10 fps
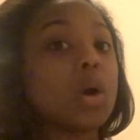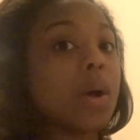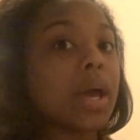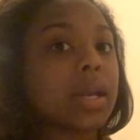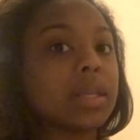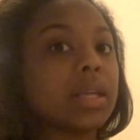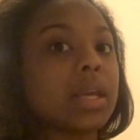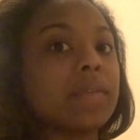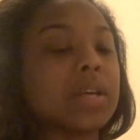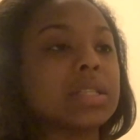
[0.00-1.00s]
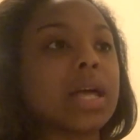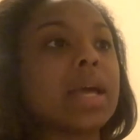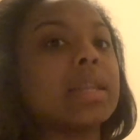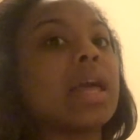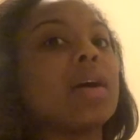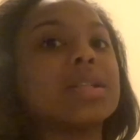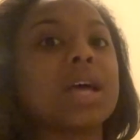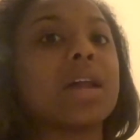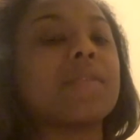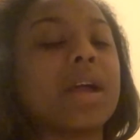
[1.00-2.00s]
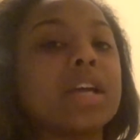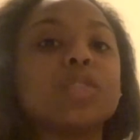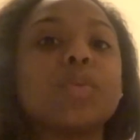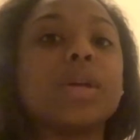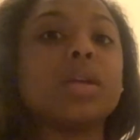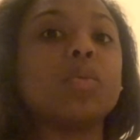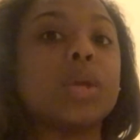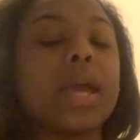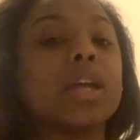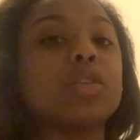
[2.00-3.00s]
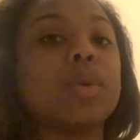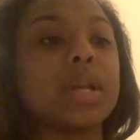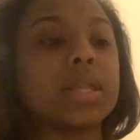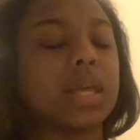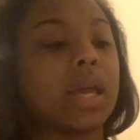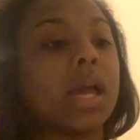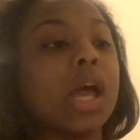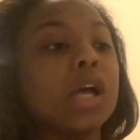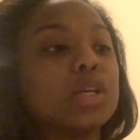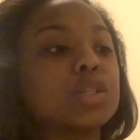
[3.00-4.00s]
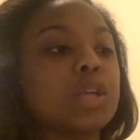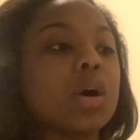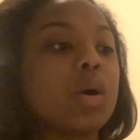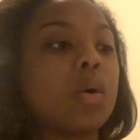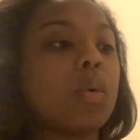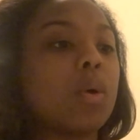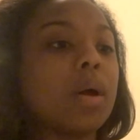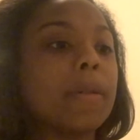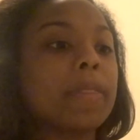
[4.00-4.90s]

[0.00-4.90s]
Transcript: go ahead and leave, it's like, now it's out of our hands. We can't do anything. So